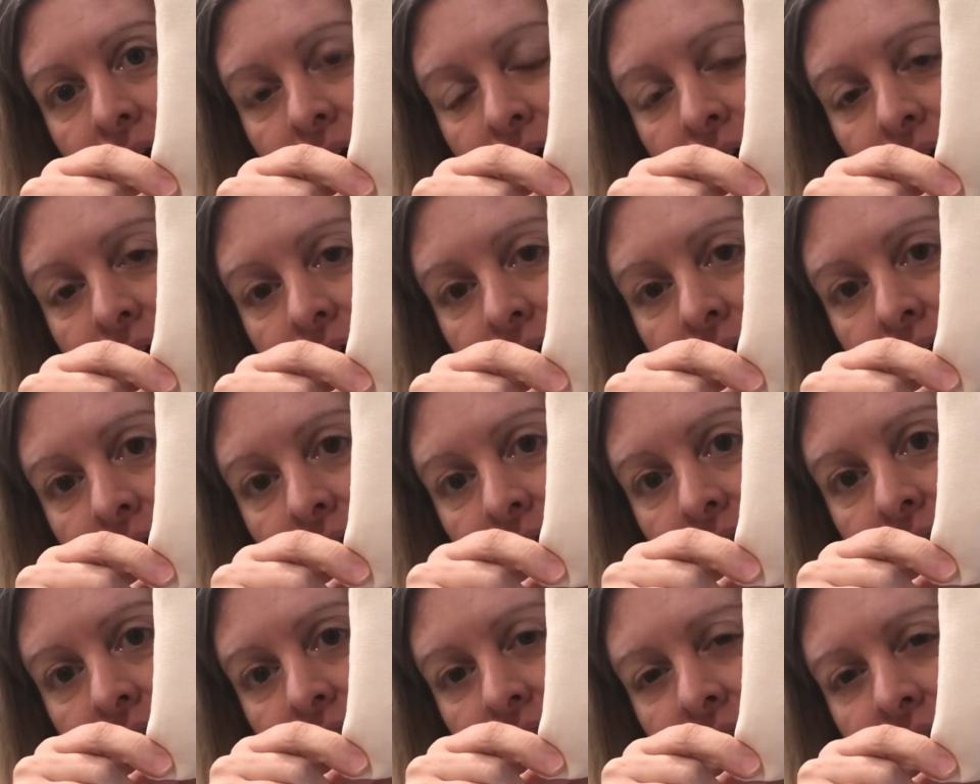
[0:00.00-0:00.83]

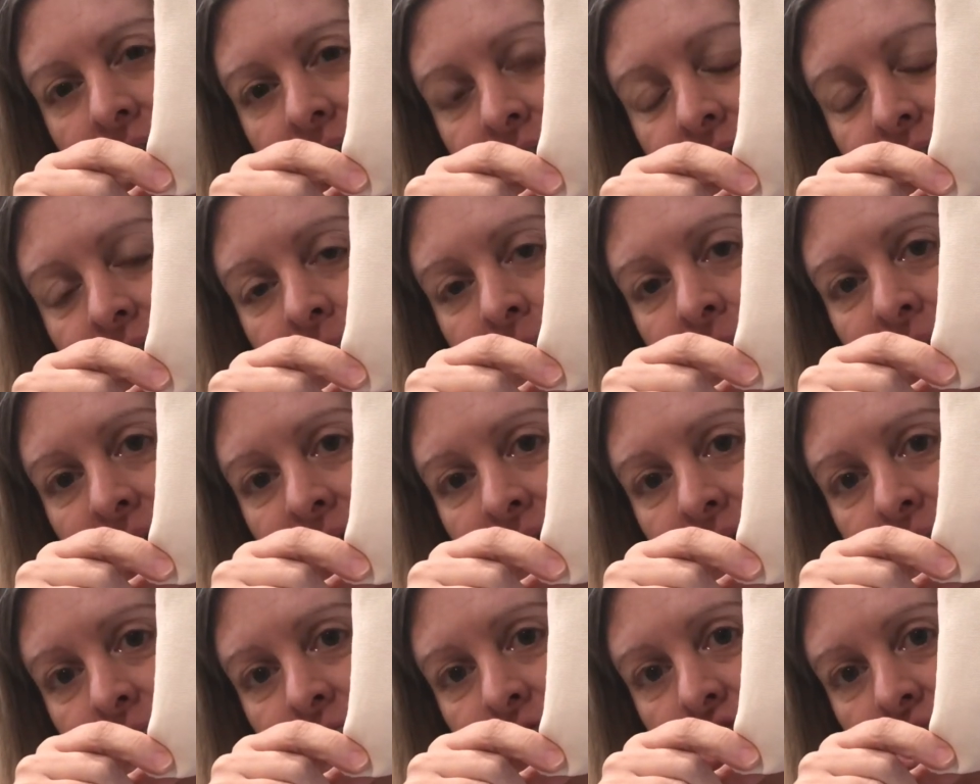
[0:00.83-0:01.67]
And I did make
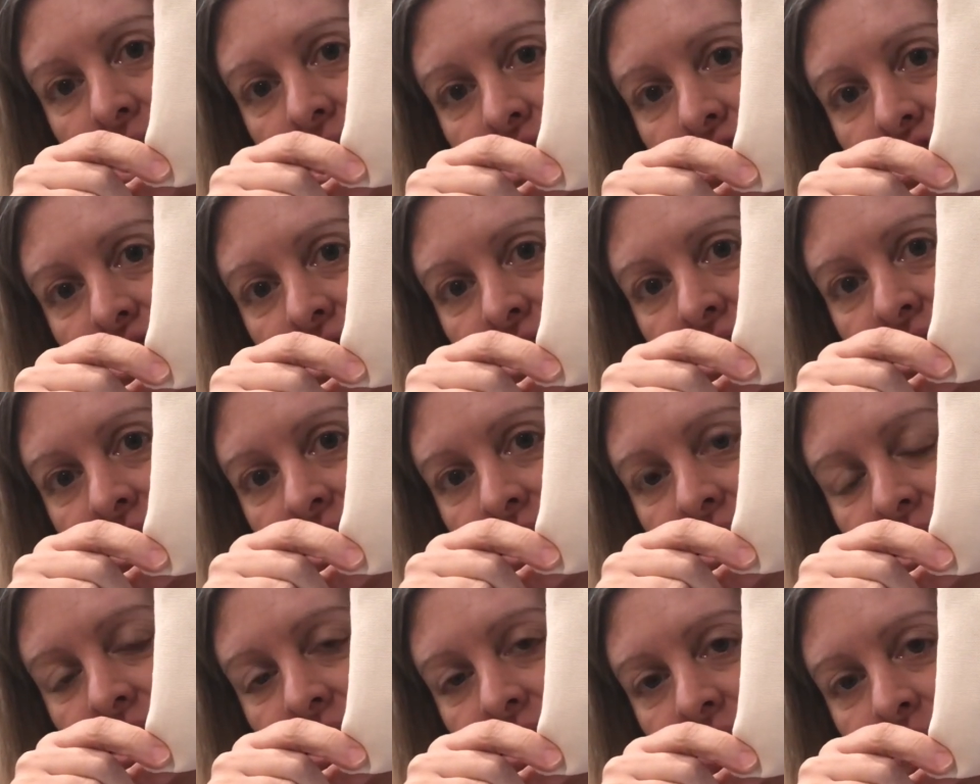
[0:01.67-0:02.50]
some changes to
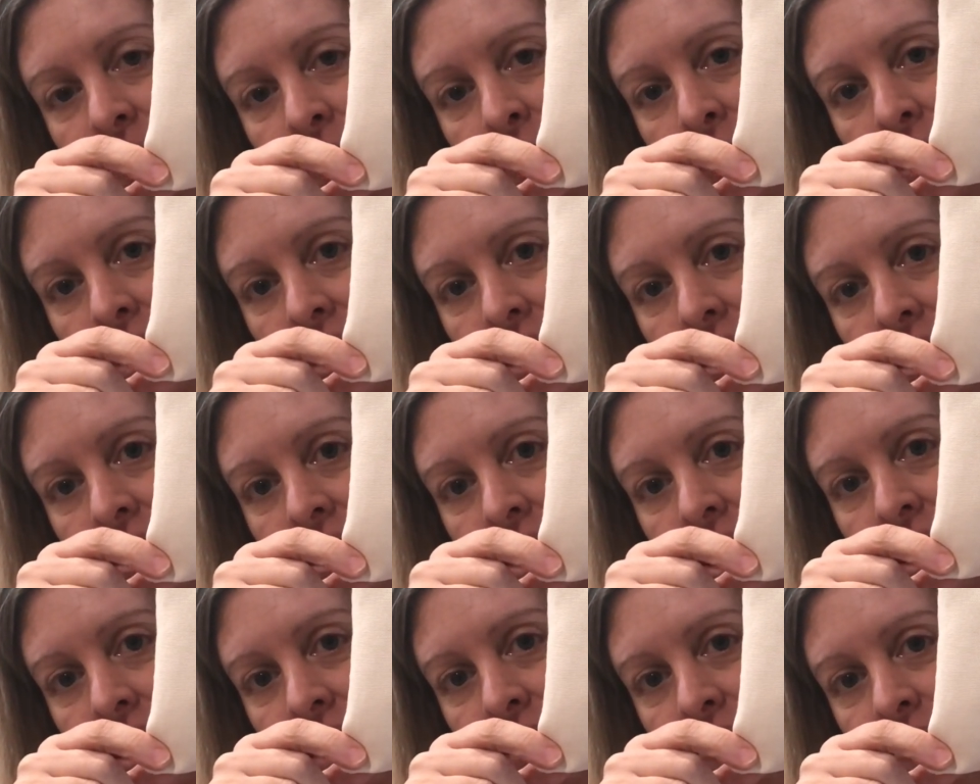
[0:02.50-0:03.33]
this one.
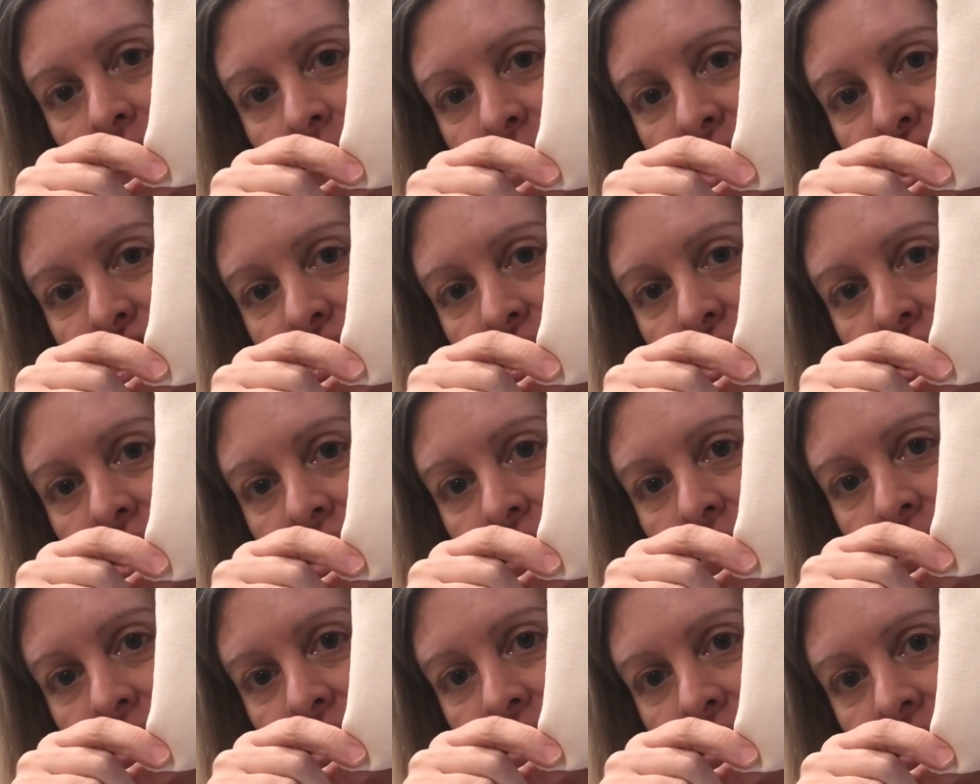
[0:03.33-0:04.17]
I've mentioned
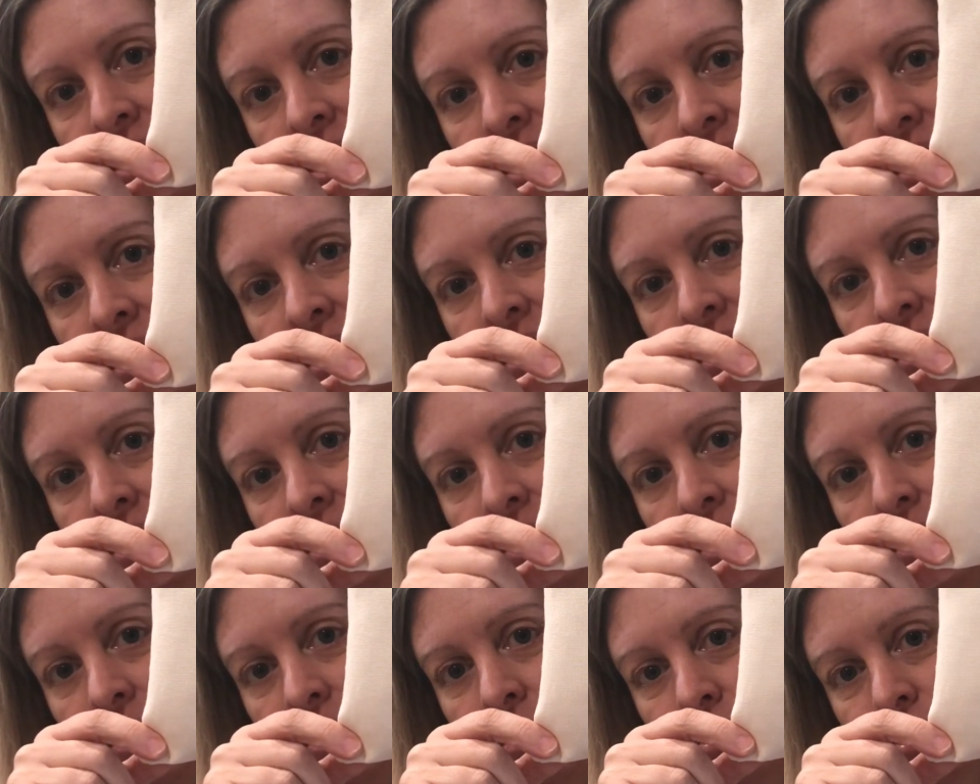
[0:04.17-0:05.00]
them in
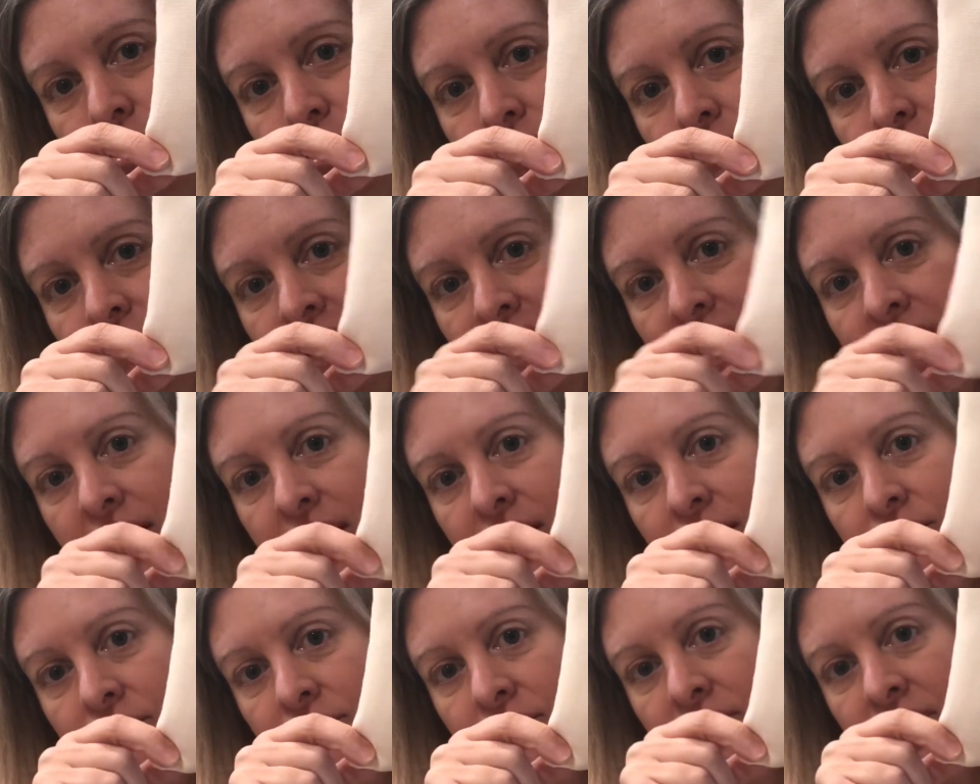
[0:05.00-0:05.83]
older
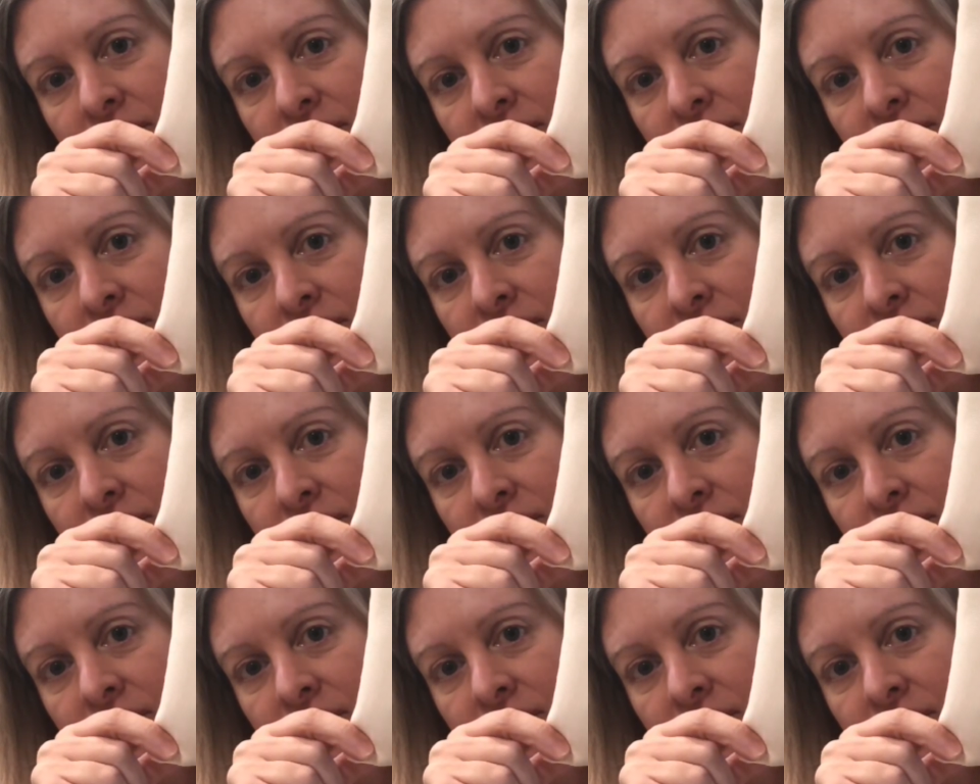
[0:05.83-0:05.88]
videos.